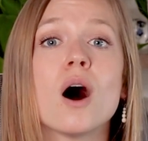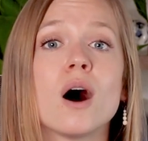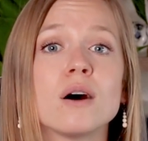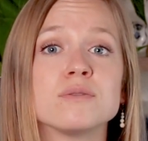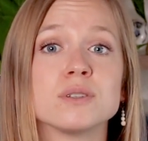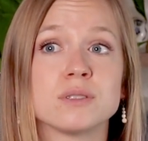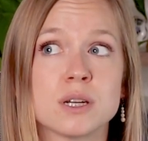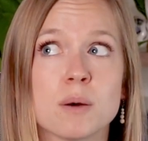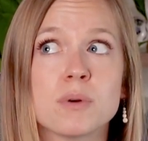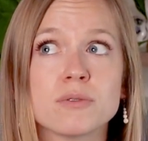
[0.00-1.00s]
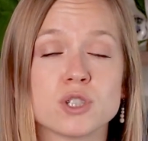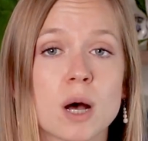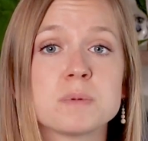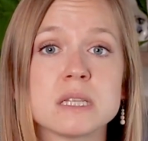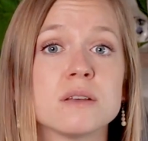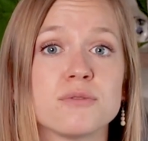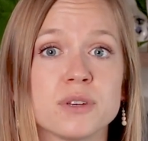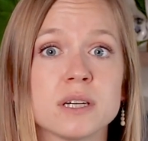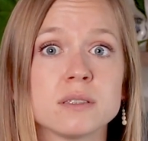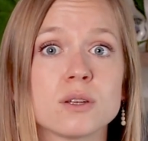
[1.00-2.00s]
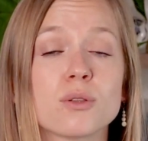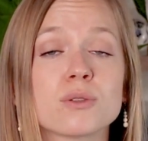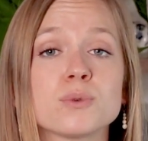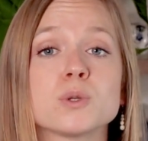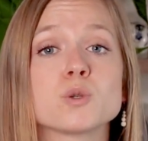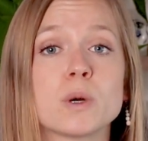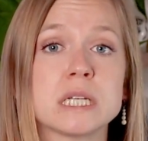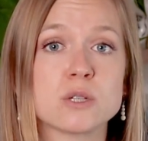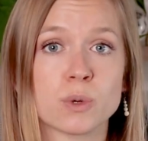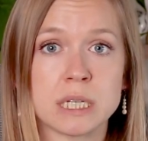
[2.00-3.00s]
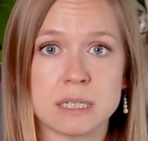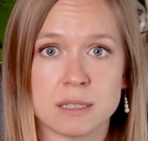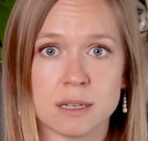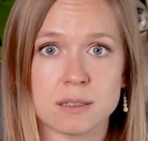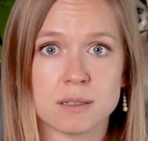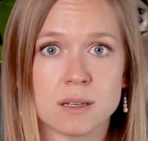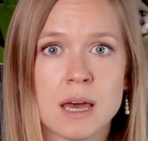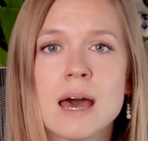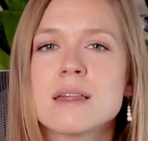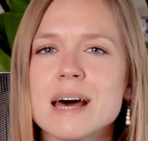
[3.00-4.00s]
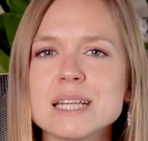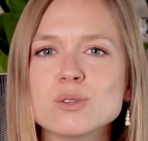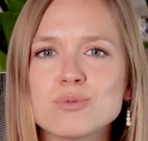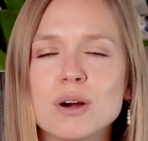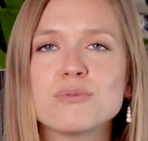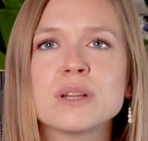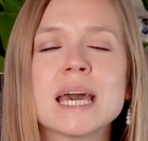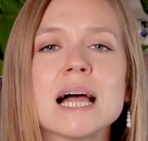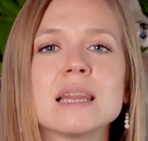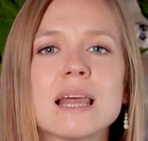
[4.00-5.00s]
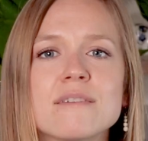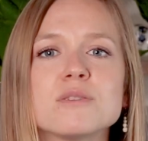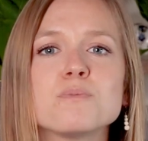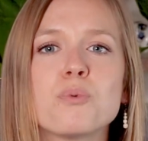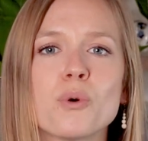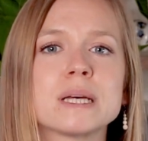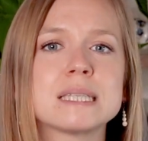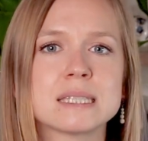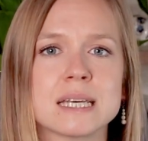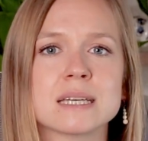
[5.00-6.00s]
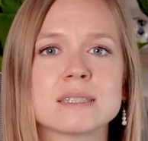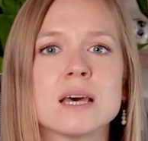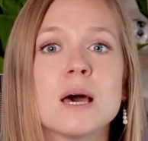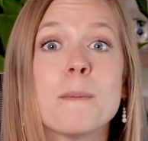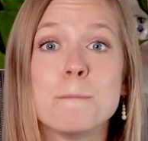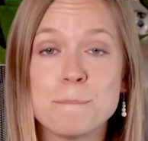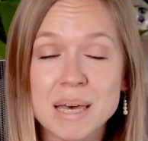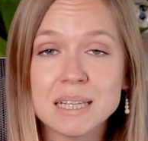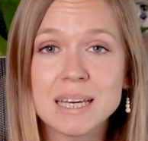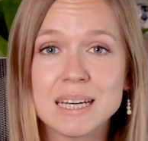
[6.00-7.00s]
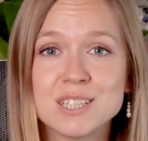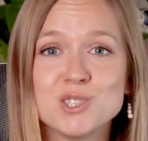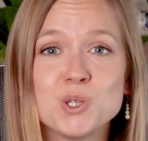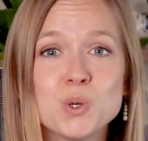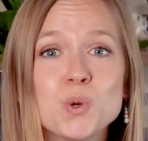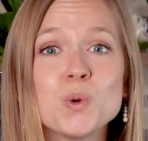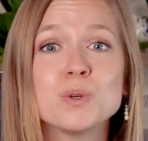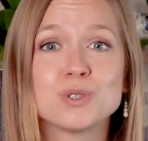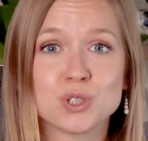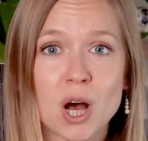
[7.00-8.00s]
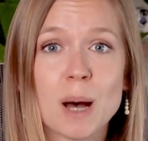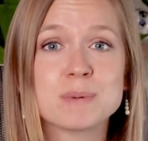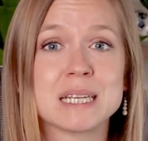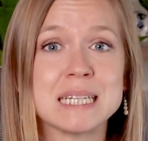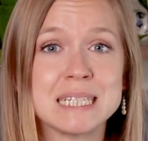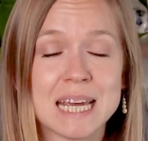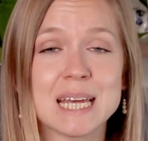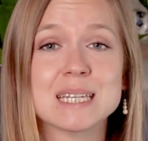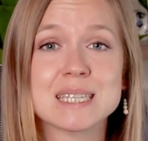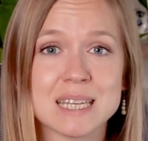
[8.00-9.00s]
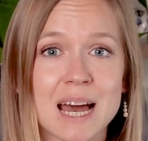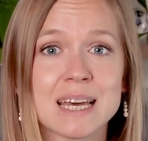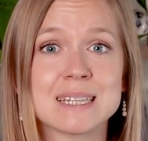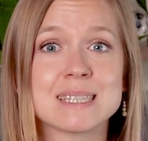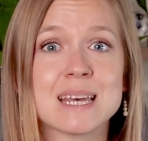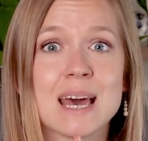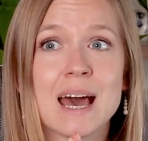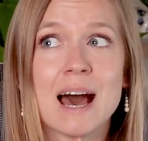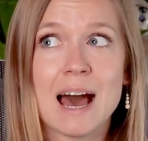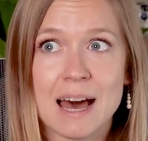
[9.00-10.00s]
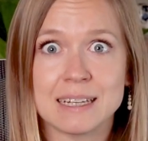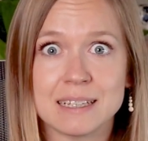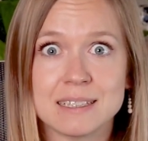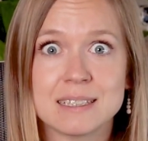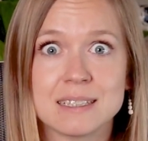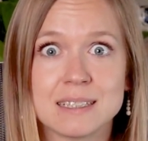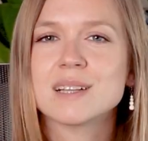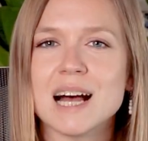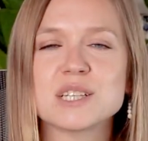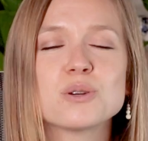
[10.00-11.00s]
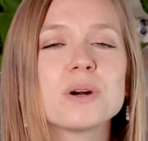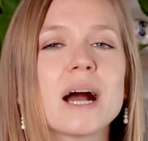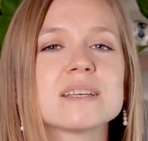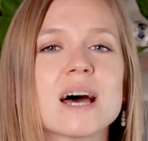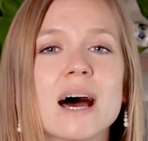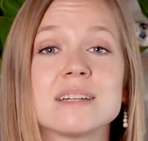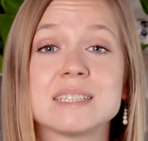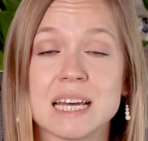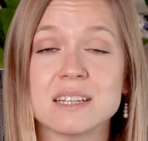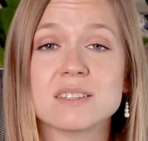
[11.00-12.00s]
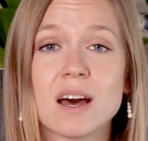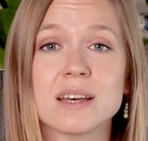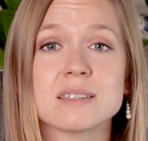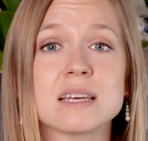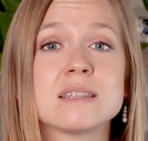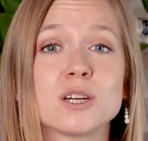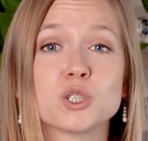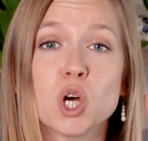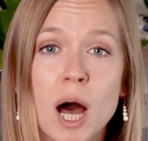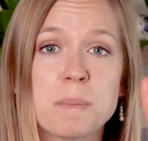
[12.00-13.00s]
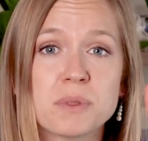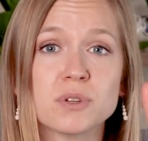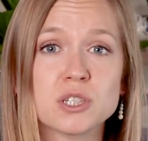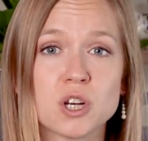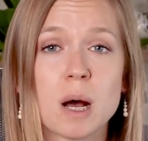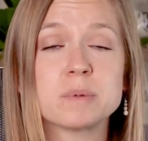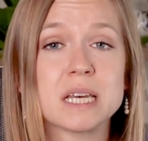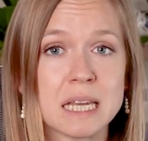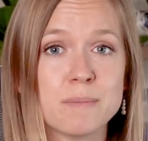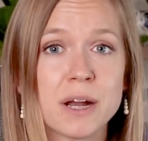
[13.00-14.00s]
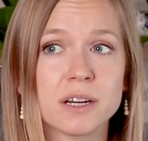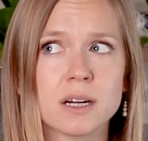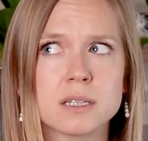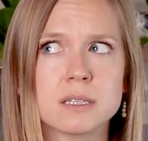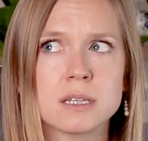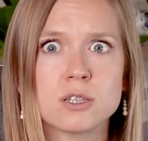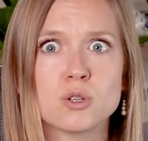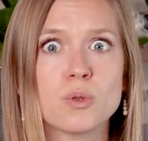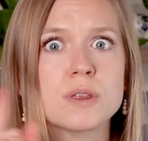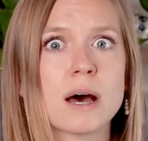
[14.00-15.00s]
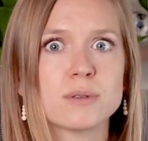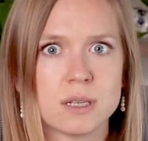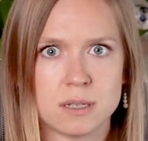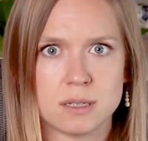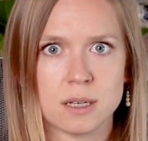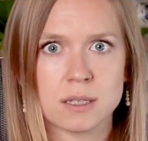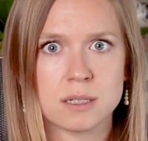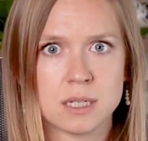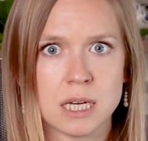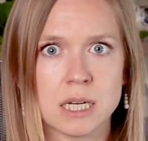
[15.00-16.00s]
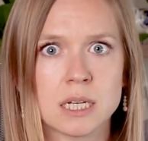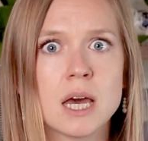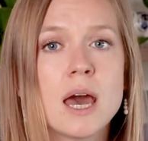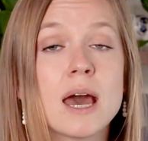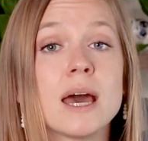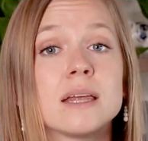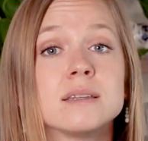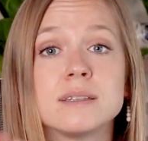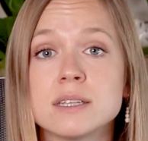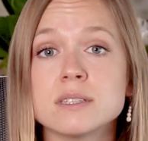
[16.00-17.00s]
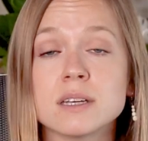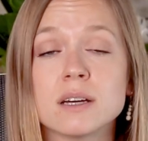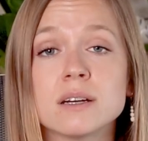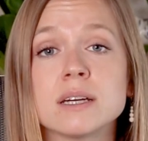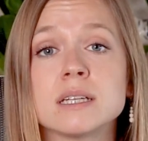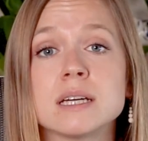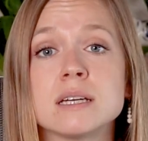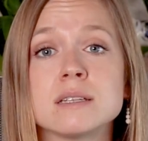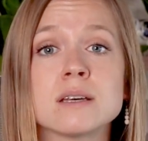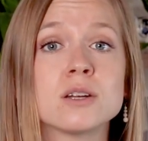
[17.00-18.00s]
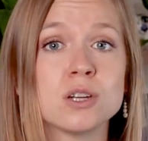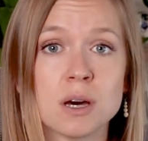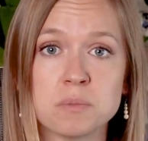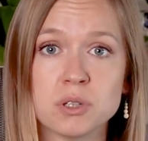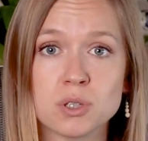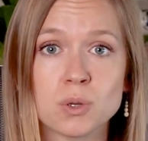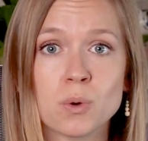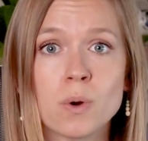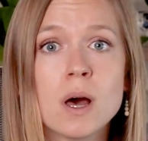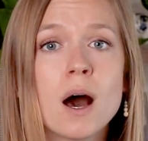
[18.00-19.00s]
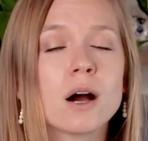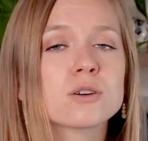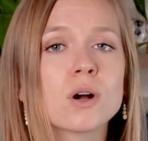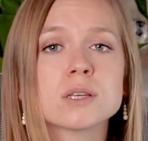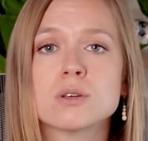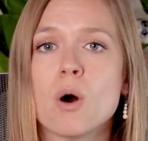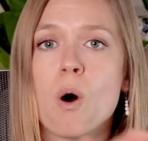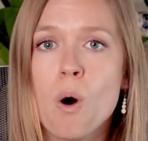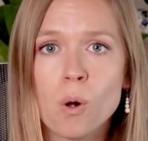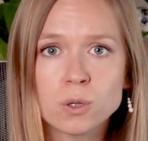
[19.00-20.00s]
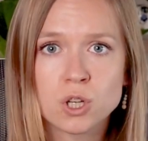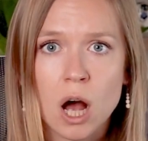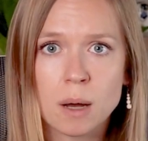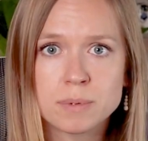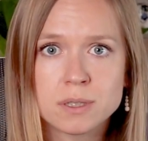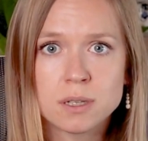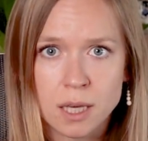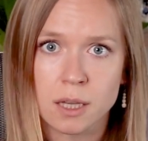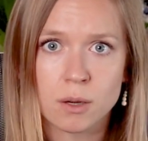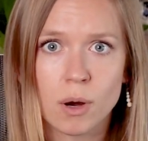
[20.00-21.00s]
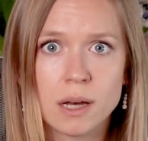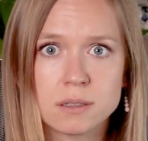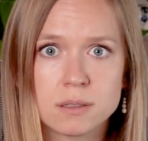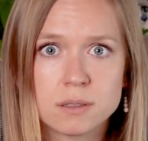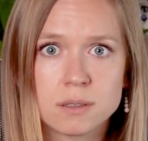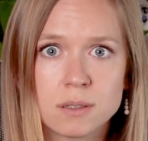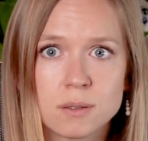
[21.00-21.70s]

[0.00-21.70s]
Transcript: of the number of jobs in the field through twenty twenty-six. That's roughly eleven point six million new jobs in data science added. Glassdoor has had data science in their top three jobs in America since two thousand sixteen. And this year it is number two across all jobs in the U S,